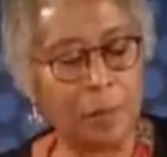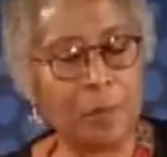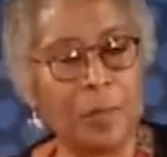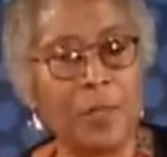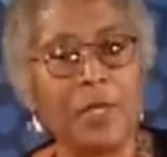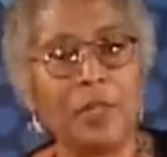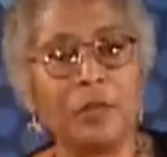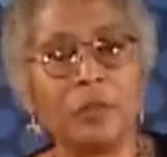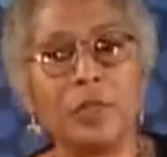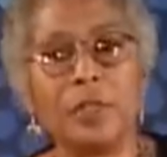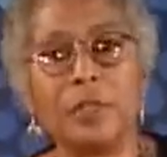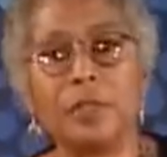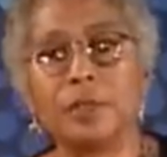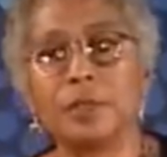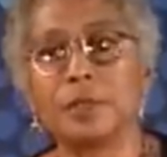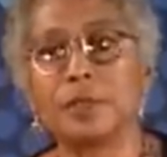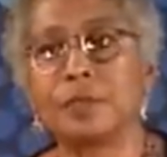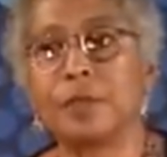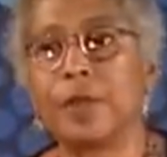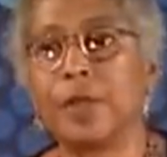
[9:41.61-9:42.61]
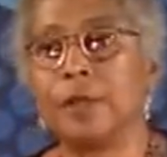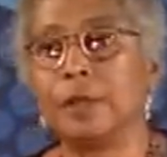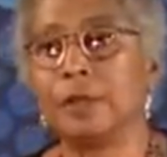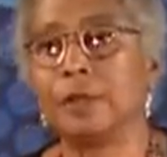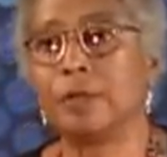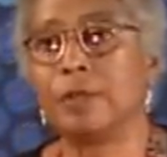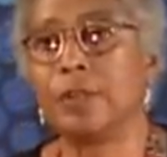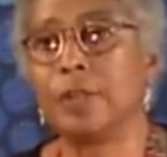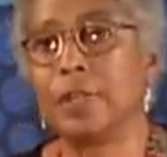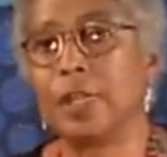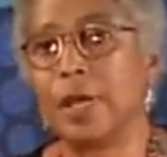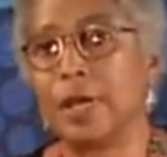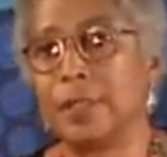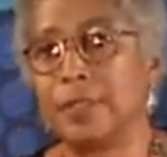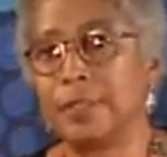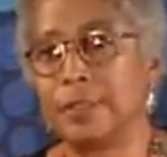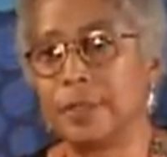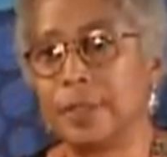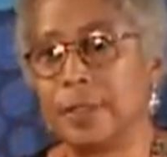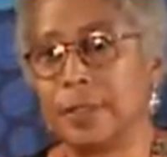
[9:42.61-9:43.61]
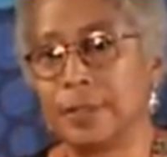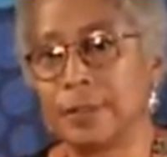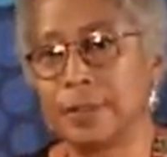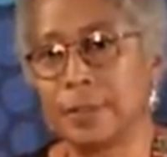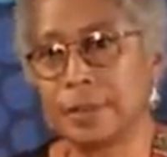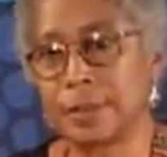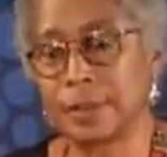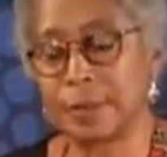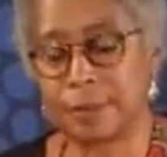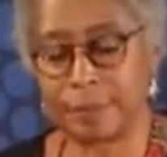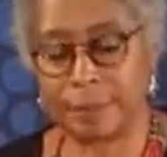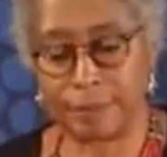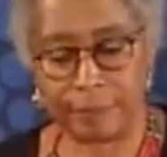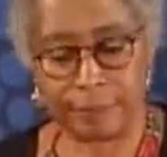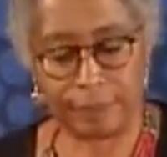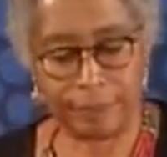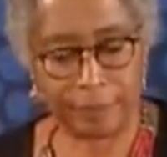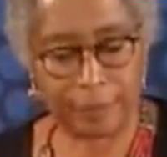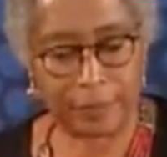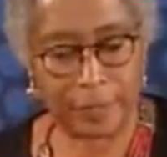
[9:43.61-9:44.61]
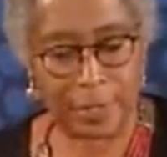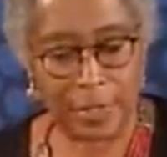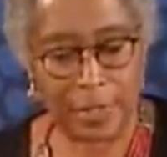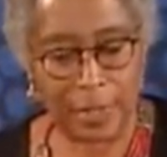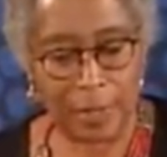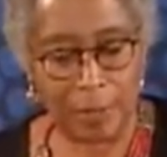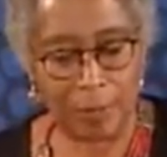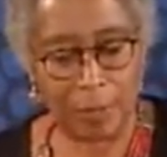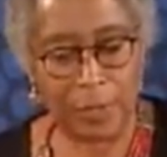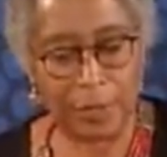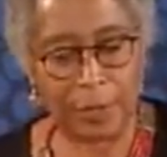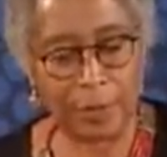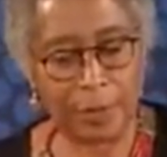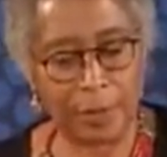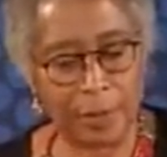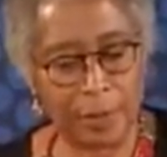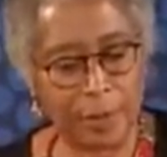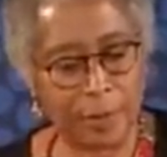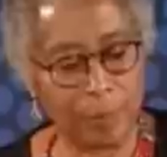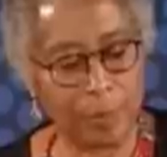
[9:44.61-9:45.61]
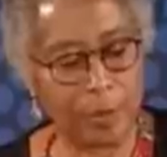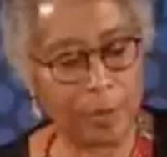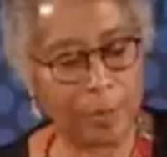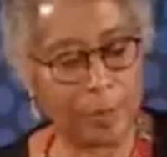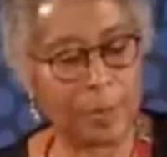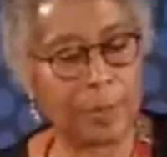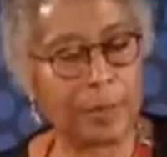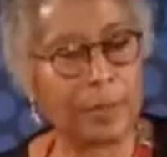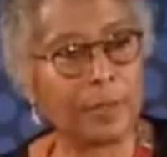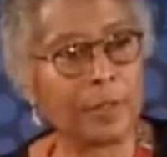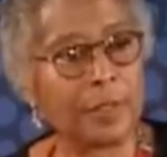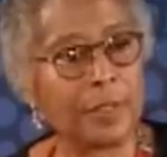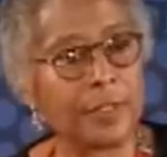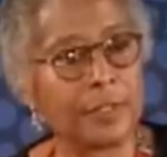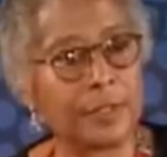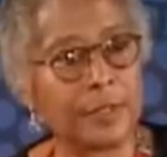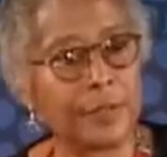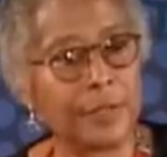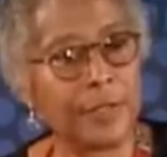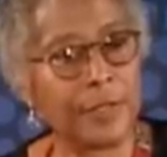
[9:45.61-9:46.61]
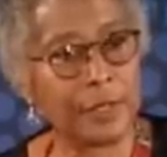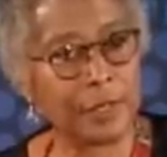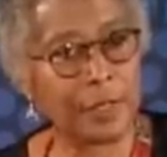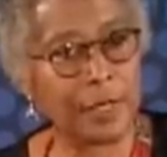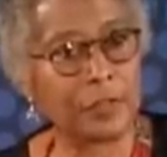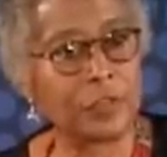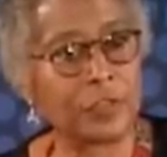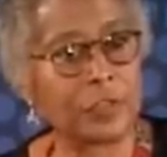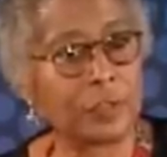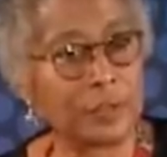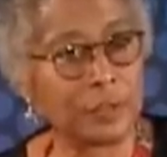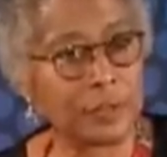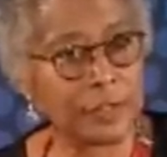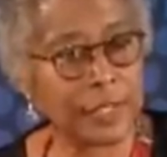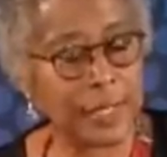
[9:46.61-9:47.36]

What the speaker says: Many readers fail to realize this, but The Color Purple is a theological